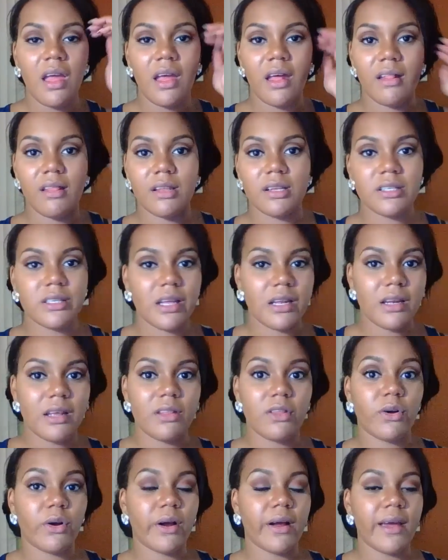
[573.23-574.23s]
and this and
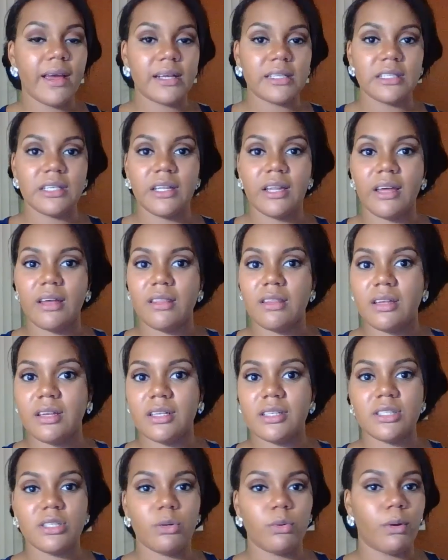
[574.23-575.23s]
another are acting like
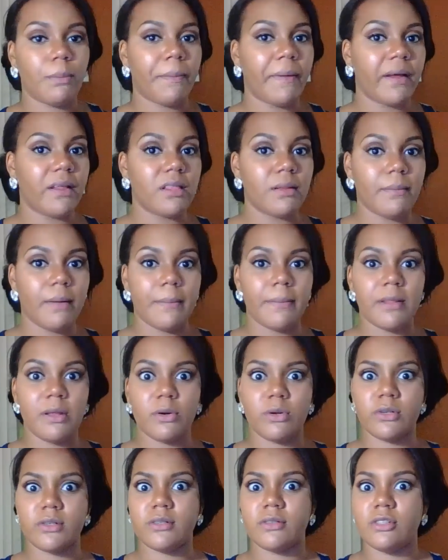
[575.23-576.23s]
this, or we picked them up and they
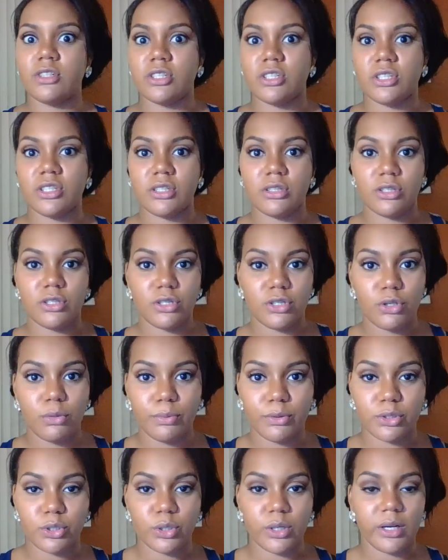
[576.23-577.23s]
were just
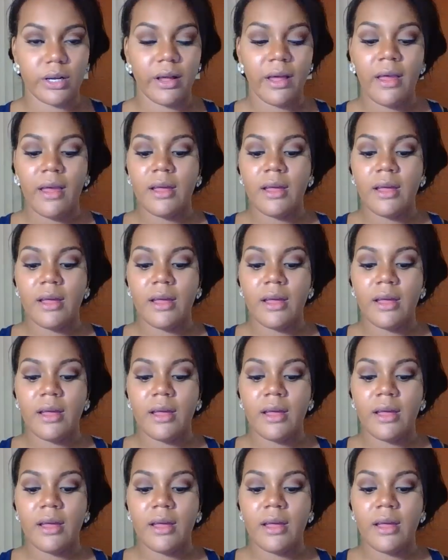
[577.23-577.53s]
super drunk.